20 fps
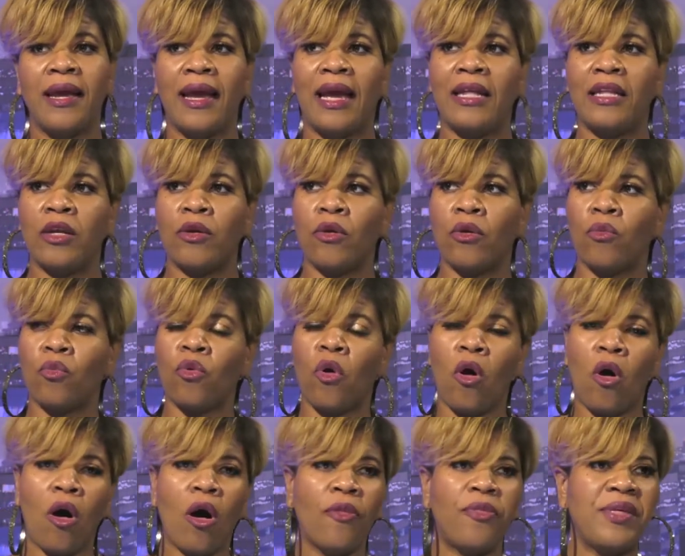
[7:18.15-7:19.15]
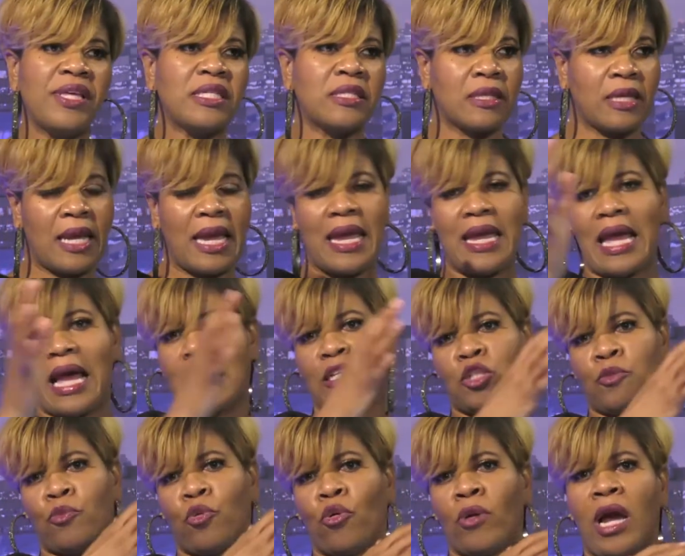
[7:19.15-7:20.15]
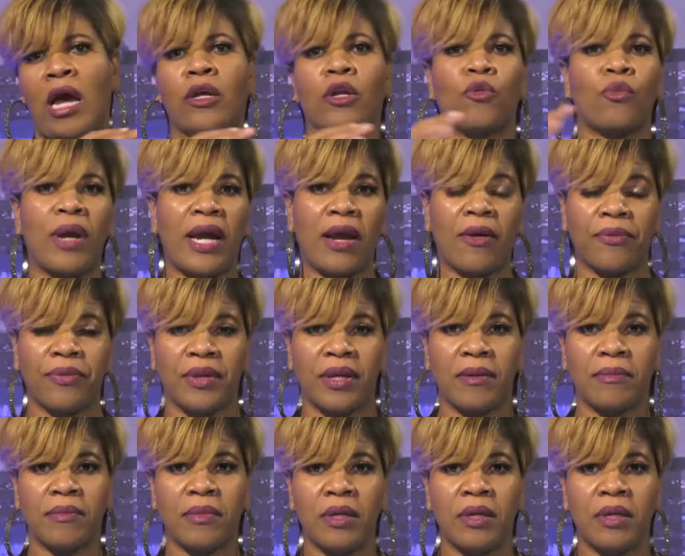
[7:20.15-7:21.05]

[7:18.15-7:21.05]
and there were, all this chaos broke out around them.